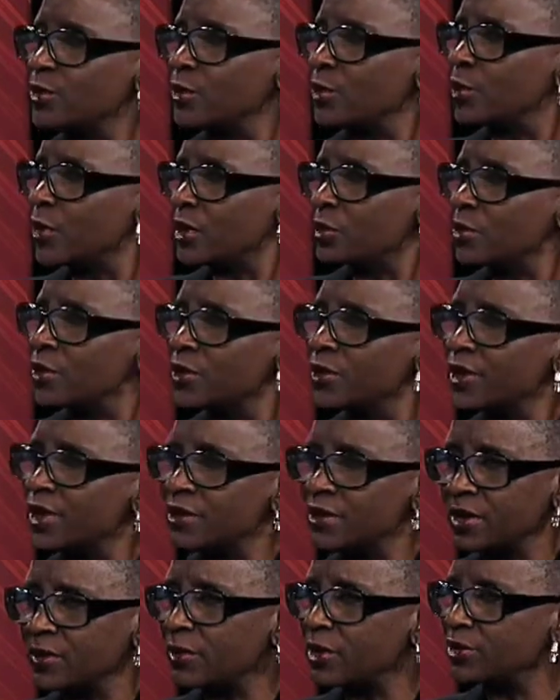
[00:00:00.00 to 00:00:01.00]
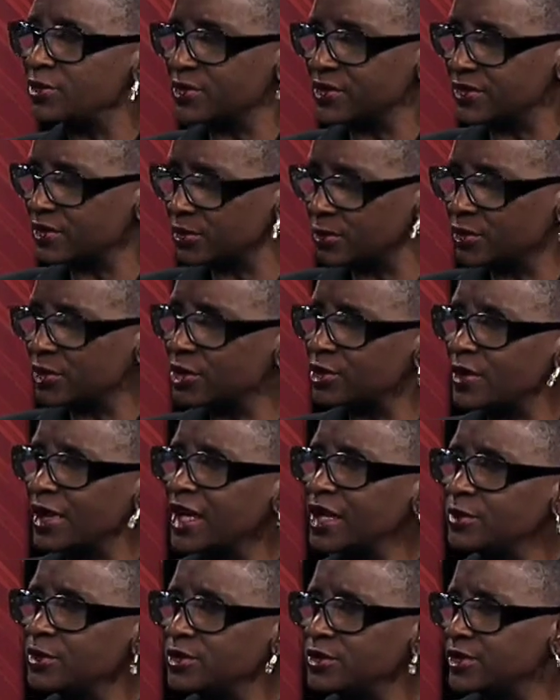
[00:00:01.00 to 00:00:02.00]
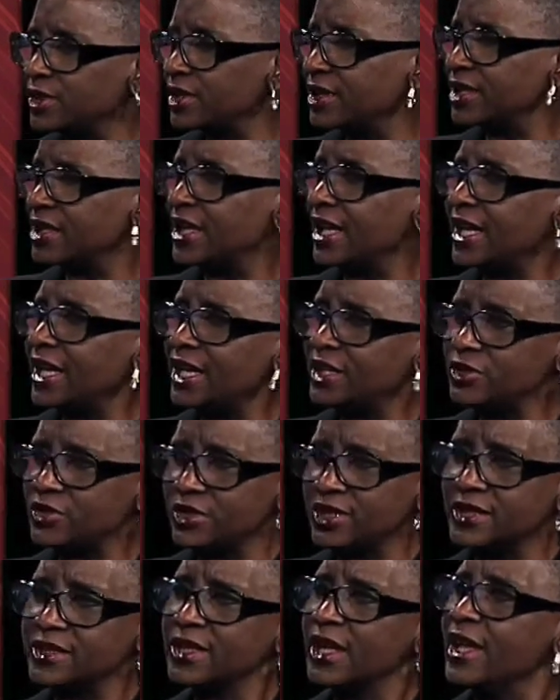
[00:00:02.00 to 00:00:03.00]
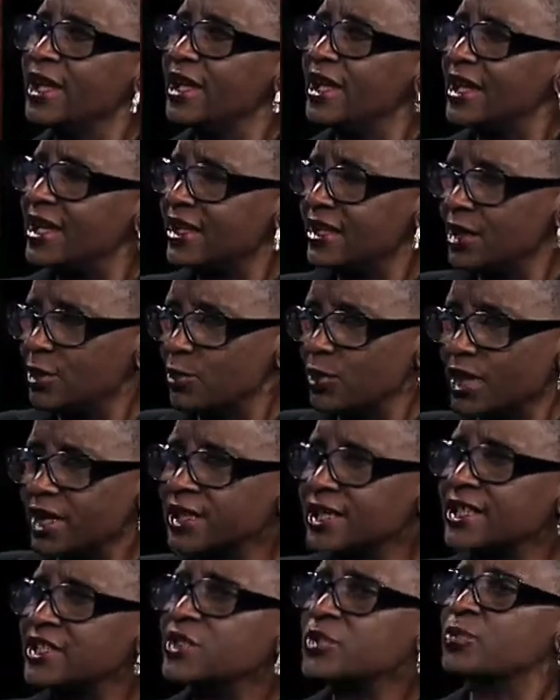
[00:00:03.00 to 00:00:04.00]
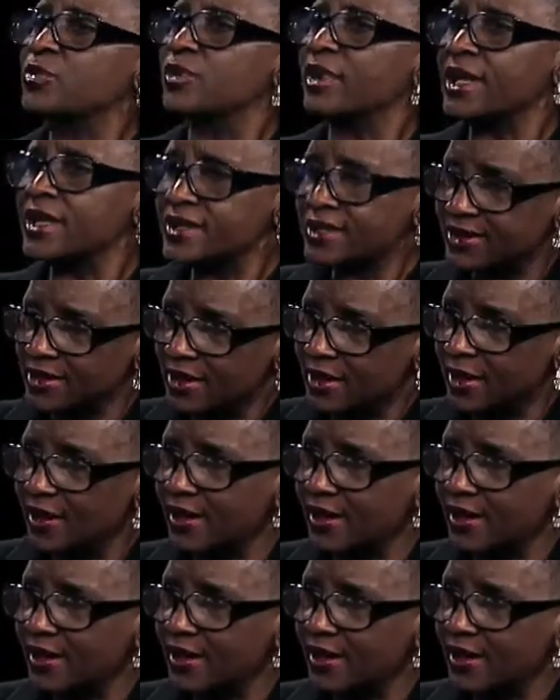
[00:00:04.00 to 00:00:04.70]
What were their emotions? Were you able to gauge? Did anyone express